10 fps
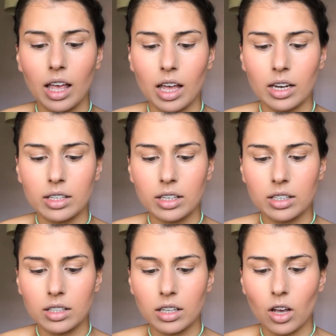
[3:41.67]
and this
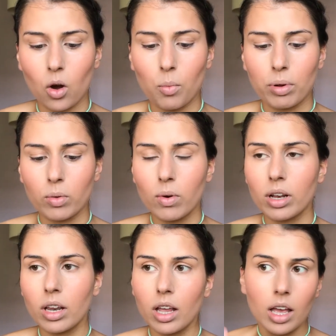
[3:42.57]
is the opal
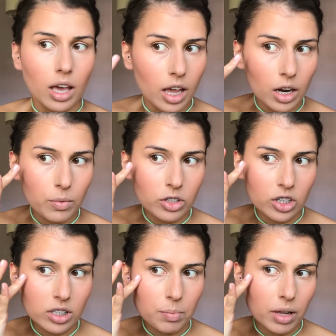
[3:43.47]
one, and I will
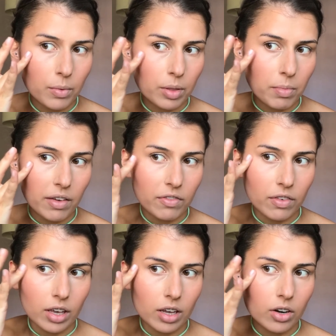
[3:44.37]
just apply with my
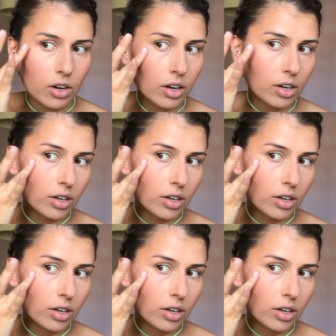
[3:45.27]
finger.